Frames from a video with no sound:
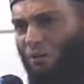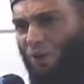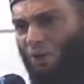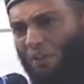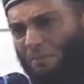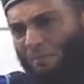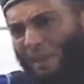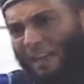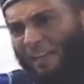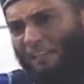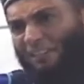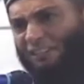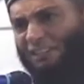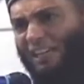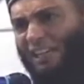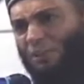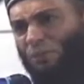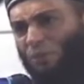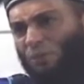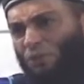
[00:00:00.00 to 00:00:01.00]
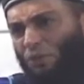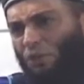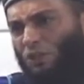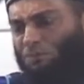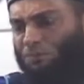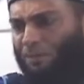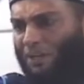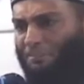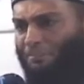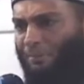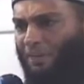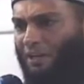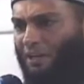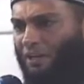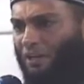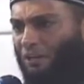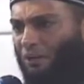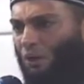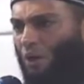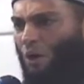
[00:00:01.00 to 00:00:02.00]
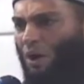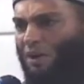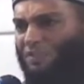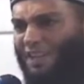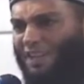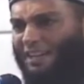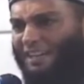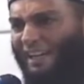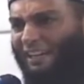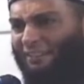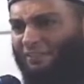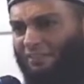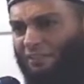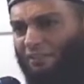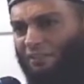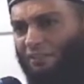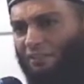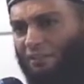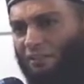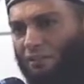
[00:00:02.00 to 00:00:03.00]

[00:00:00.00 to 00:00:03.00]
or the magazine or newspaper or on the net.